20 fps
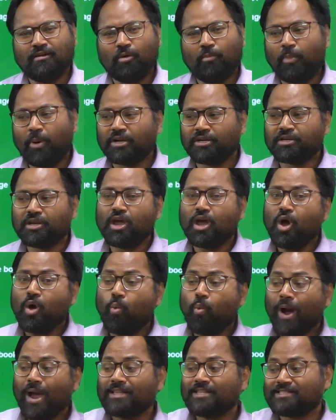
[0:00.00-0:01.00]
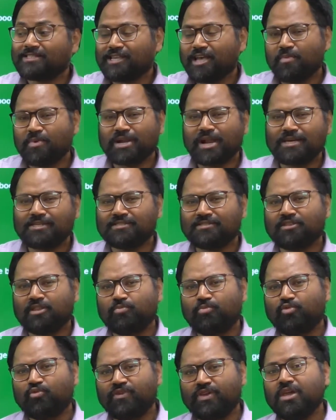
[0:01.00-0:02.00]
but while summarizing the
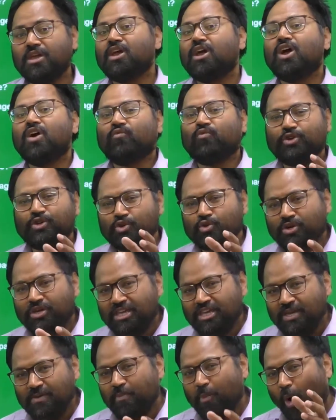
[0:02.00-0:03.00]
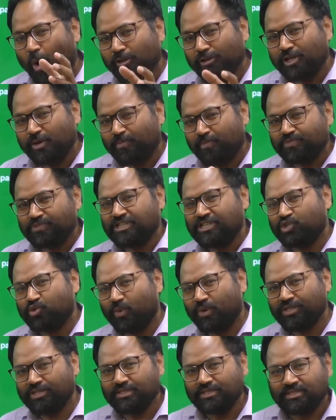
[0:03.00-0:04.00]
movie, would you keep all the
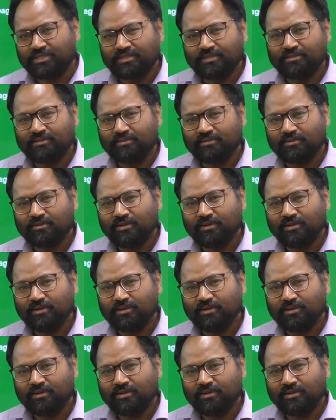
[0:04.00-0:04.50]
situations?